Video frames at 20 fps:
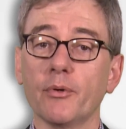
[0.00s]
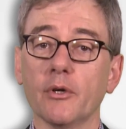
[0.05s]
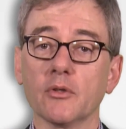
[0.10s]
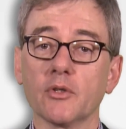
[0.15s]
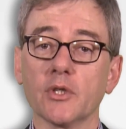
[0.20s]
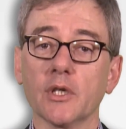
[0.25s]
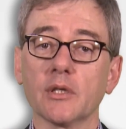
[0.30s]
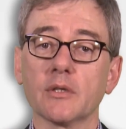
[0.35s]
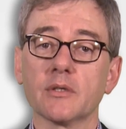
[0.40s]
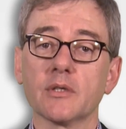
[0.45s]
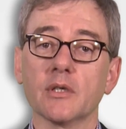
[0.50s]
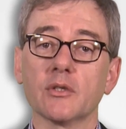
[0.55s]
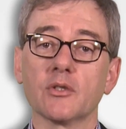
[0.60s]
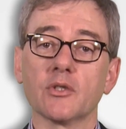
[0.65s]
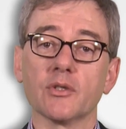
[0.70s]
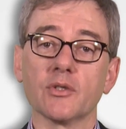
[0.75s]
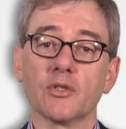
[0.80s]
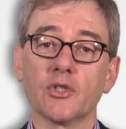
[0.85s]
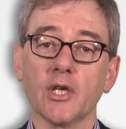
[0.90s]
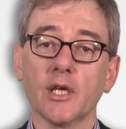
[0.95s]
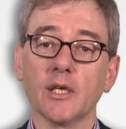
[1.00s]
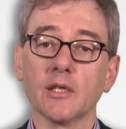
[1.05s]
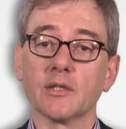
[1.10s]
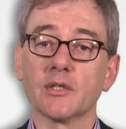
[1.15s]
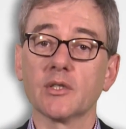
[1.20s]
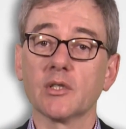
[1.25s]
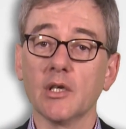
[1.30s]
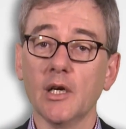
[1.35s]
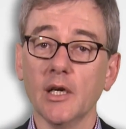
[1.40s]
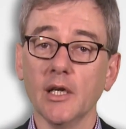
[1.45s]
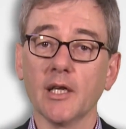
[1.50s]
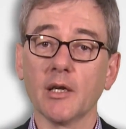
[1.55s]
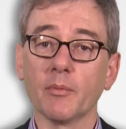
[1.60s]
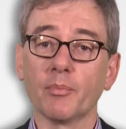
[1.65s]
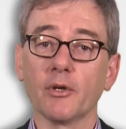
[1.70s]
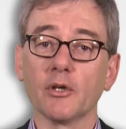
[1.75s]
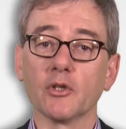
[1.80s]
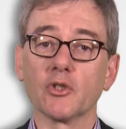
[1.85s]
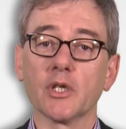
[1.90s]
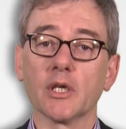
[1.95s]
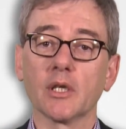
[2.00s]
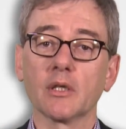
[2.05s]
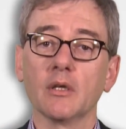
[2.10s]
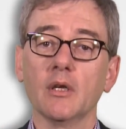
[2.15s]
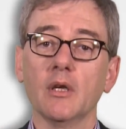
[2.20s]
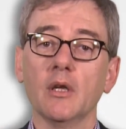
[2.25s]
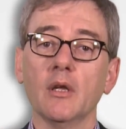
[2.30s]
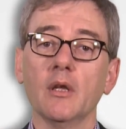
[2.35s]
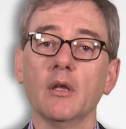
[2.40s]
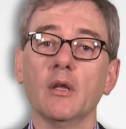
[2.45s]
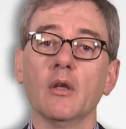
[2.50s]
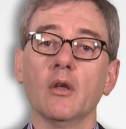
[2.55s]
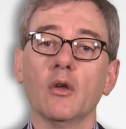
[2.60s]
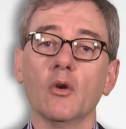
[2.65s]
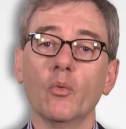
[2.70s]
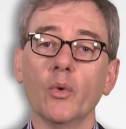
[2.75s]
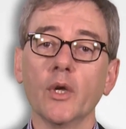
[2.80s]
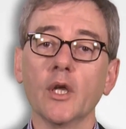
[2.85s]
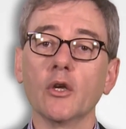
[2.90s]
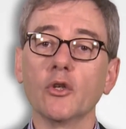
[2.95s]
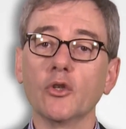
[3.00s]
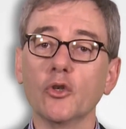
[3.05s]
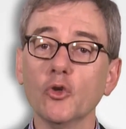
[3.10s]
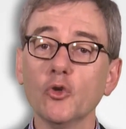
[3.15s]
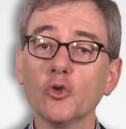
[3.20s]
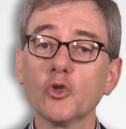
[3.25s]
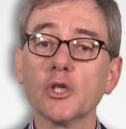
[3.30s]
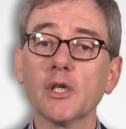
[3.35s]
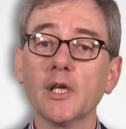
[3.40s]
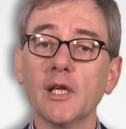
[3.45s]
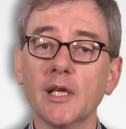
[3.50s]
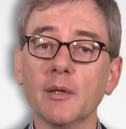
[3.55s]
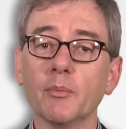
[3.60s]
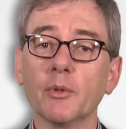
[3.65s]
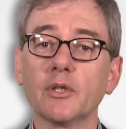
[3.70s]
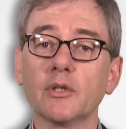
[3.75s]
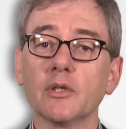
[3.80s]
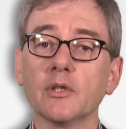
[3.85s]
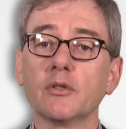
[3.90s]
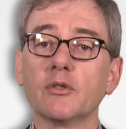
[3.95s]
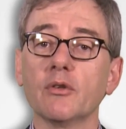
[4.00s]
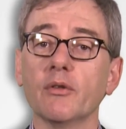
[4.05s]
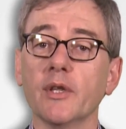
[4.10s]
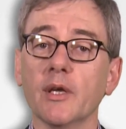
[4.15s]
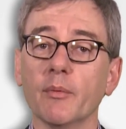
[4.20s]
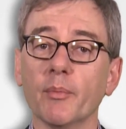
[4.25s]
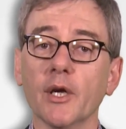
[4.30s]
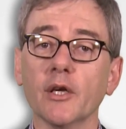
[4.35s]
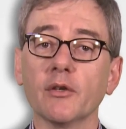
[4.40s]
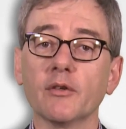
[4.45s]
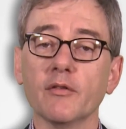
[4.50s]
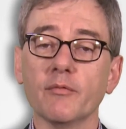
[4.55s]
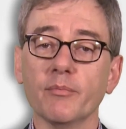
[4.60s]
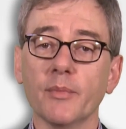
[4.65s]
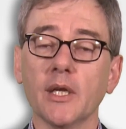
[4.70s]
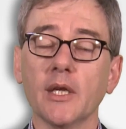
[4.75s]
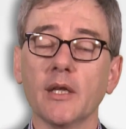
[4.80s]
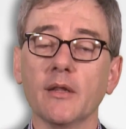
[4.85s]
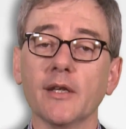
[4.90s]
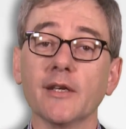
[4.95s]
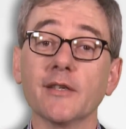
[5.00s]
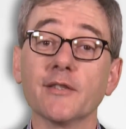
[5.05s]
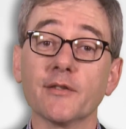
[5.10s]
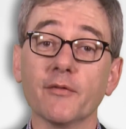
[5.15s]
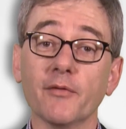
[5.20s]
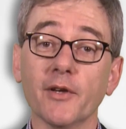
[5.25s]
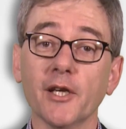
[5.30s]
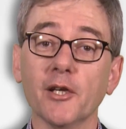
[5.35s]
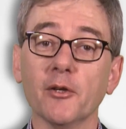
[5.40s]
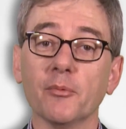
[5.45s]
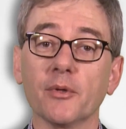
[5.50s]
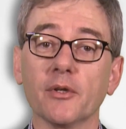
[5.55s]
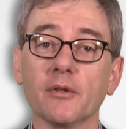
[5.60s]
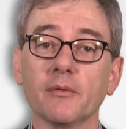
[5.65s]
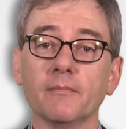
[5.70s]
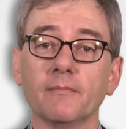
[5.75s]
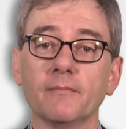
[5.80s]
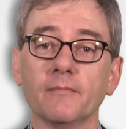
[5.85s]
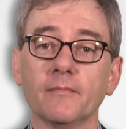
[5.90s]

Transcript: project, such as Janet's tiling project, we are usually limited to the amount of money that is available.